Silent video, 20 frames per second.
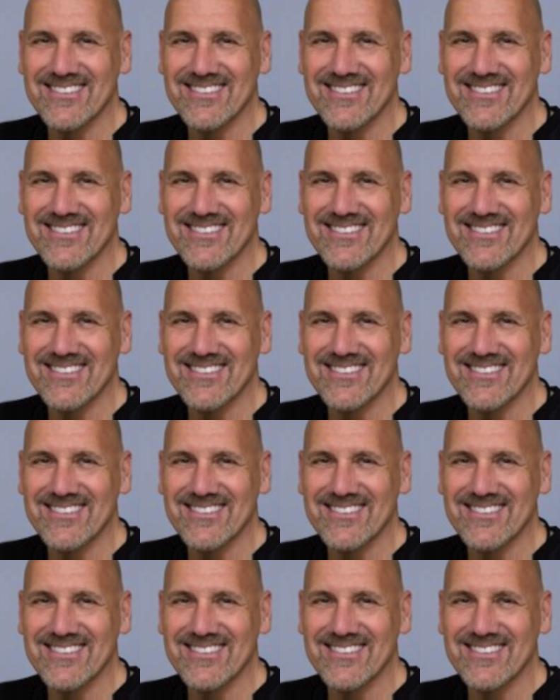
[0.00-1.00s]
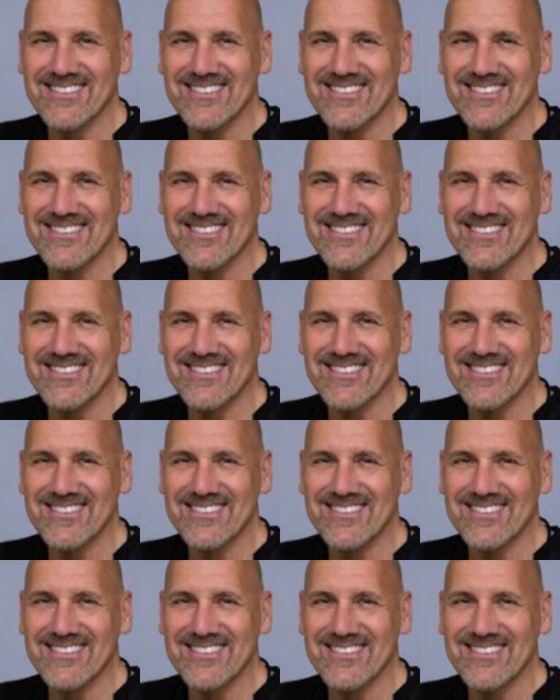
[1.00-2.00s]

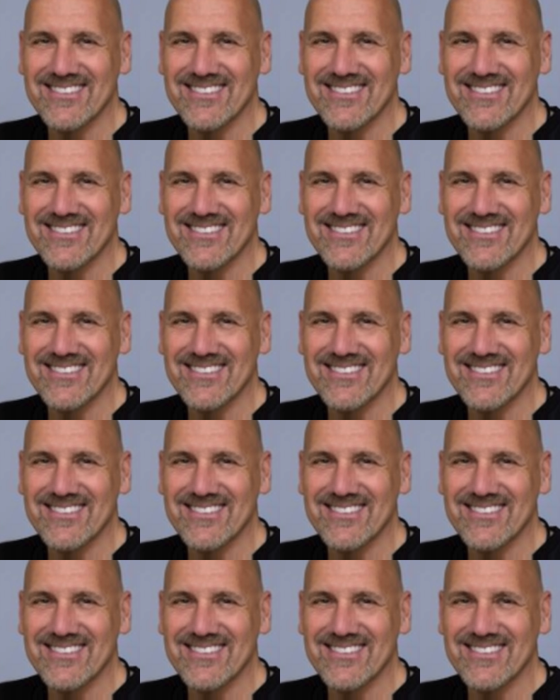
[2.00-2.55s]
(no one is talking)